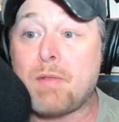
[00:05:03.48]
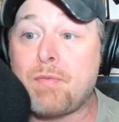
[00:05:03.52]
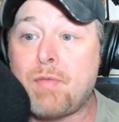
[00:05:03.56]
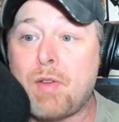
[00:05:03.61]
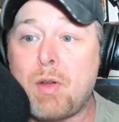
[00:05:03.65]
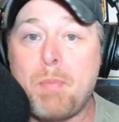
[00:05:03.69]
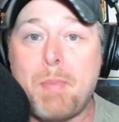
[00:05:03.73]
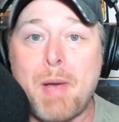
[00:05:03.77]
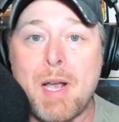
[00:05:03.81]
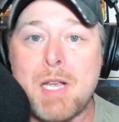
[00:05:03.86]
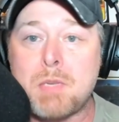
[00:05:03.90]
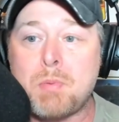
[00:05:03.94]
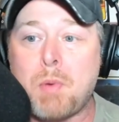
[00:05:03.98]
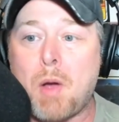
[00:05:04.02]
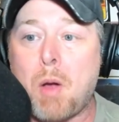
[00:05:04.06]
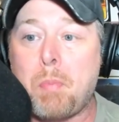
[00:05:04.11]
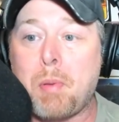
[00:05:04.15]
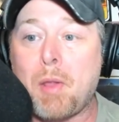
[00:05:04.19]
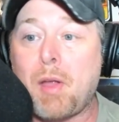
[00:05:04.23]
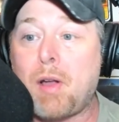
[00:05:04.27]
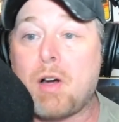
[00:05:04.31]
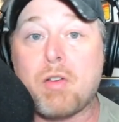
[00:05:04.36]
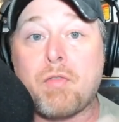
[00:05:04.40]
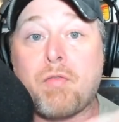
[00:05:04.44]
interview baseball
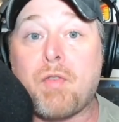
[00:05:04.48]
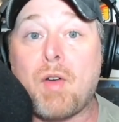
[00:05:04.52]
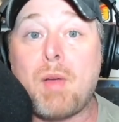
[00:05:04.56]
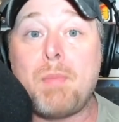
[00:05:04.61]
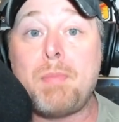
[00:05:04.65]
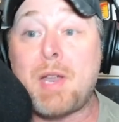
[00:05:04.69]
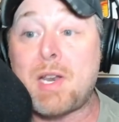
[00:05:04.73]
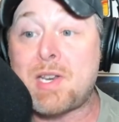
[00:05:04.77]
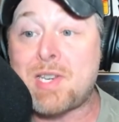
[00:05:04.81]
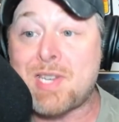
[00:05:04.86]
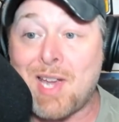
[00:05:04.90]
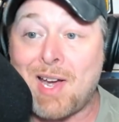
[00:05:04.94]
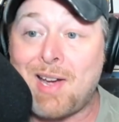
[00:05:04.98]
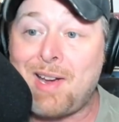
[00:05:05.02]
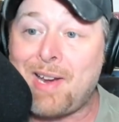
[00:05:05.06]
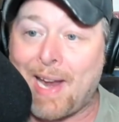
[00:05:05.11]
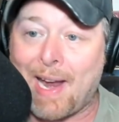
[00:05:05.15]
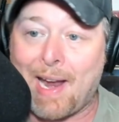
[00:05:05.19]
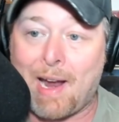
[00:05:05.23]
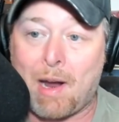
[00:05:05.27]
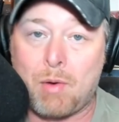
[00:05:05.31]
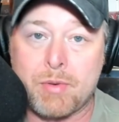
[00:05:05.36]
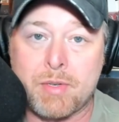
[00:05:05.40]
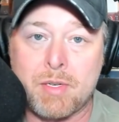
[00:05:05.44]
players from the
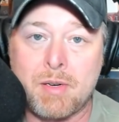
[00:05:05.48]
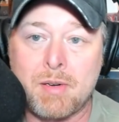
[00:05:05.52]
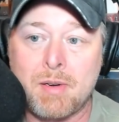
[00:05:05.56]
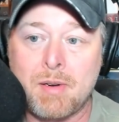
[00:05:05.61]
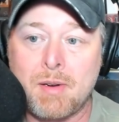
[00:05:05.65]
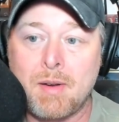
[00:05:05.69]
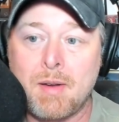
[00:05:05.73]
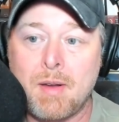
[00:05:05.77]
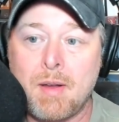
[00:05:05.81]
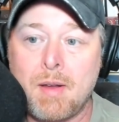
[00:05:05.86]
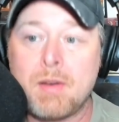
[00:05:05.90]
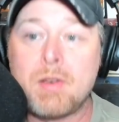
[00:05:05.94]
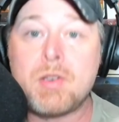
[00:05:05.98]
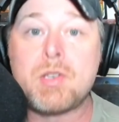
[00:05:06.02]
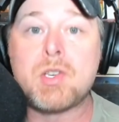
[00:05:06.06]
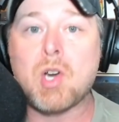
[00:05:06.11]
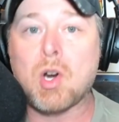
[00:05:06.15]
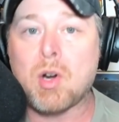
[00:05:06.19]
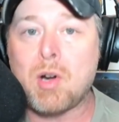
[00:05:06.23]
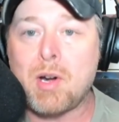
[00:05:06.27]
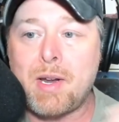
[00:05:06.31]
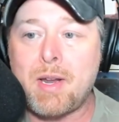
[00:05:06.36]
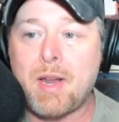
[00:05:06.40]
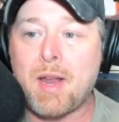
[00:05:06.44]
dugout
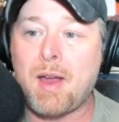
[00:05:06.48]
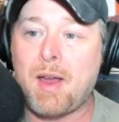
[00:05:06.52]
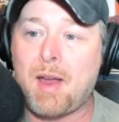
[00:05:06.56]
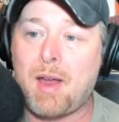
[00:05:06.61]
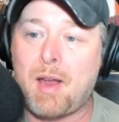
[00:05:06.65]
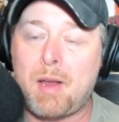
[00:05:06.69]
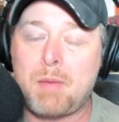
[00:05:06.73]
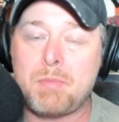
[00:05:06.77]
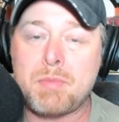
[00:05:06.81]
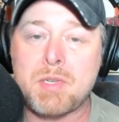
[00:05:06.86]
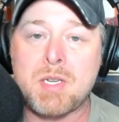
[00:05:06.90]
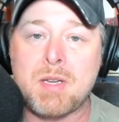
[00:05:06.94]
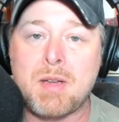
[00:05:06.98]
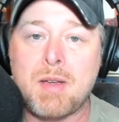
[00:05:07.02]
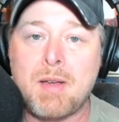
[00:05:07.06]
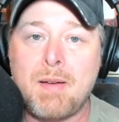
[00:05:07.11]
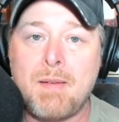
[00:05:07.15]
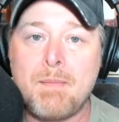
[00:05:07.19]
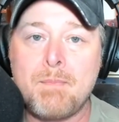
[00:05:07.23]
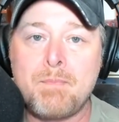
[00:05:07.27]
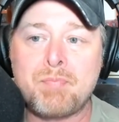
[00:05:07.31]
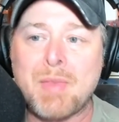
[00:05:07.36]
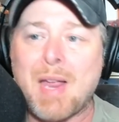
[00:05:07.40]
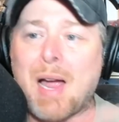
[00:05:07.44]
during games.
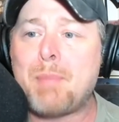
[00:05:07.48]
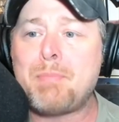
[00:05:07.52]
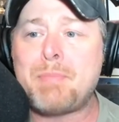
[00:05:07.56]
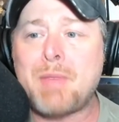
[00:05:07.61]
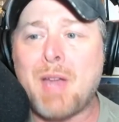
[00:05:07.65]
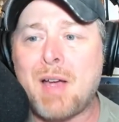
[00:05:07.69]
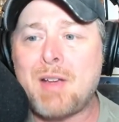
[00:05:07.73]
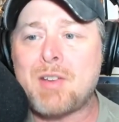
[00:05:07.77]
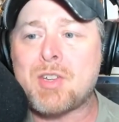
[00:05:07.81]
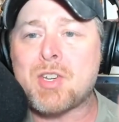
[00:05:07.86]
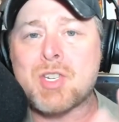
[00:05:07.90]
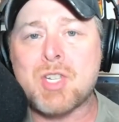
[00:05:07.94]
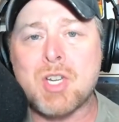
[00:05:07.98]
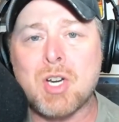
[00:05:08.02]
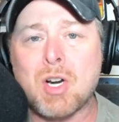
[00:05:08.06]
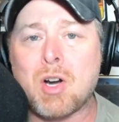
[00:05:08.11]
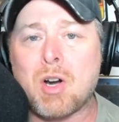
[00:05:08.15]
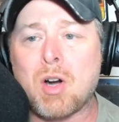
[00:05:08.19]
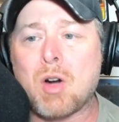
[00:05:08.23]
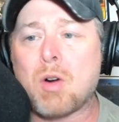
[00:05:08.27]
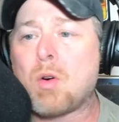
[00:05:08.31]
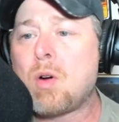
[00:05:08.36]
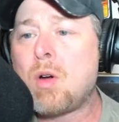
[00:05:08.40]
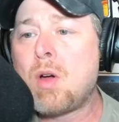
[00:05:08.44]
I'm not
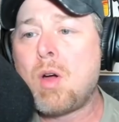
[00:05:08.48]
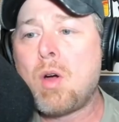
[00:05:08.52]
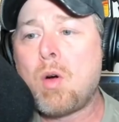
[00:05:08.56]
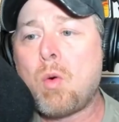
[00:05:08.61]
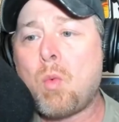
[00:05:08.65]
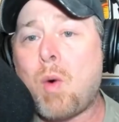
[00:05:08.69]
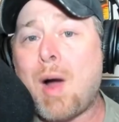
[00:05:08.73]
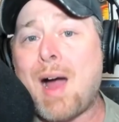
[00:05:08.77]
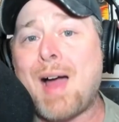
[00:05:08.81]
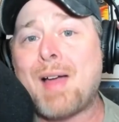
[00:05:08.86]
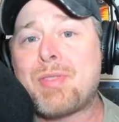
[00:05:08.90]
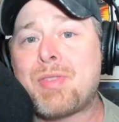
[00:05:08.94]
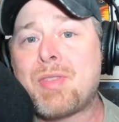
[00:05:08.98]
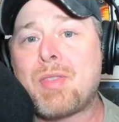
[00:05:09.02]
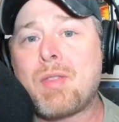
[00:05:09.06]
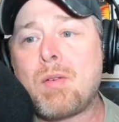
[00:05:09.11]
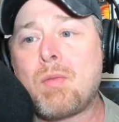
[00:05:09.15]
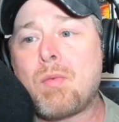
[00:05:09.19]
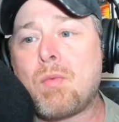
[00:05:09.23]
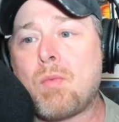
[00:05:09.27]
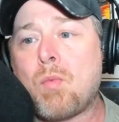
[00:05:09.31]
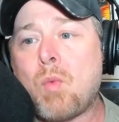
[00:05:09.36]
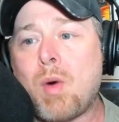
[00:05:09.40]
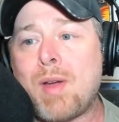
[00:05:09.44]
sure why,
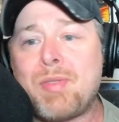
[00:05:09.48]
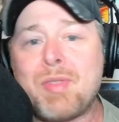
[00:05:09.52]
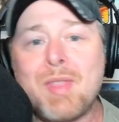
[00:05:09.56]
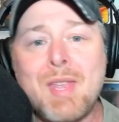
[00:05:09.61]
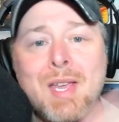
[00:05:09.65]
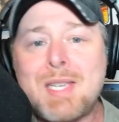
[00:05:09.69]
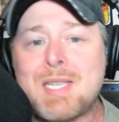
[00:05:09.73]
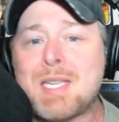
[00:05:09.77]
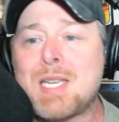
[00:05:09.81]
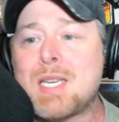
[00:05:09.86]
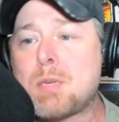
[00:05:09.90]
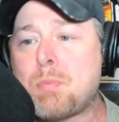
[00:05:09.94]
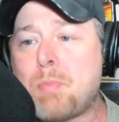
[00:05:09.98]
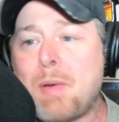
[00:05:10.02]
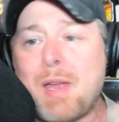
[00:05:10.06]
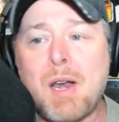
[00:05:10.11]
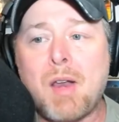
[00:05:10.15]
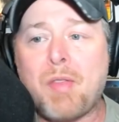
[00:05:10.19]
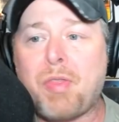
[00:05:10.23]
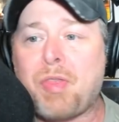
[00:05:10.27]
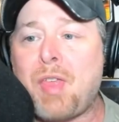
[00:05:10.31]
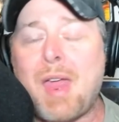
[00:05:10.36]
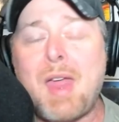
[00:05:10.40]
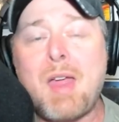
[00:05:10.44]
when this has been
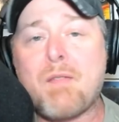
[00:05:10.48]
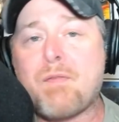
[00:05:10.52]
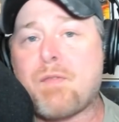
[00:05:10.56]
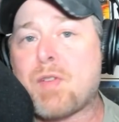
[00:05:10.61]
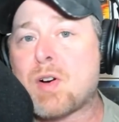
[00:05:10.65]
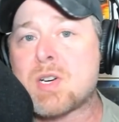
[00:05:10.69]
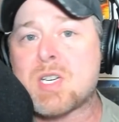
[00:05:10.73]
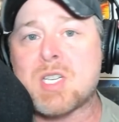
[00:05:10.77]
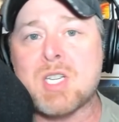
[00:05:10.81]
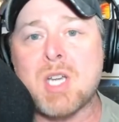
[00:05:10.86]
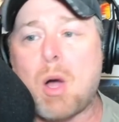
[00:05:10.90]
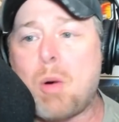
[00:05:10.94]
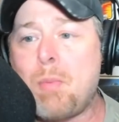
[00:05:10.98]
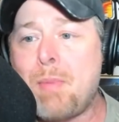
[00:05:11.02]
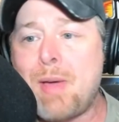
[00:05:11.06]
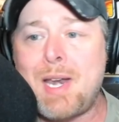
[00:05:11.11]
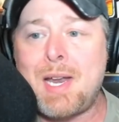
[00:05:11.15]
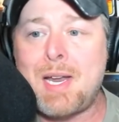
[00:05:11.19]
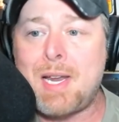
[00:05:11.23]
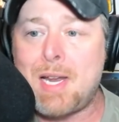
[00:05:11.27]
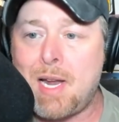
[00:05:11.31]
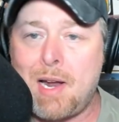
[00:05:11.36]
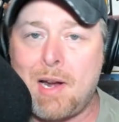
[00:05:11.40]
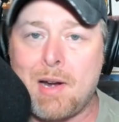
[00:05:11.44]
a thing for so
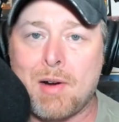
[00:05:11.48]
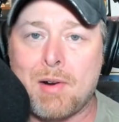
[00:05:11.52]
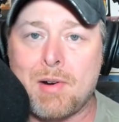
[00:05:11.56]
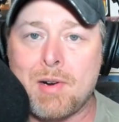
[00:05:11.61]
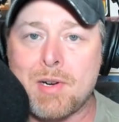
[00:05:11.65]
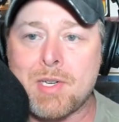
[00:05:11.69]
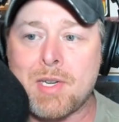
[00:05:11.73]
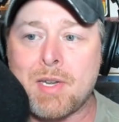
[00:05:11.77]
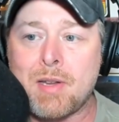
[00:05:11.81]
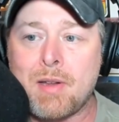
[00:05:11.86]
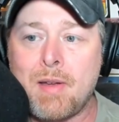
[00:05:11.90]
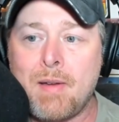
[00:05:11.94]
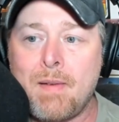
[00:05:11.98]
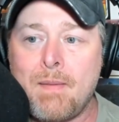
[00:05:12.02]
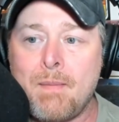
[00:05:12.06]
many years,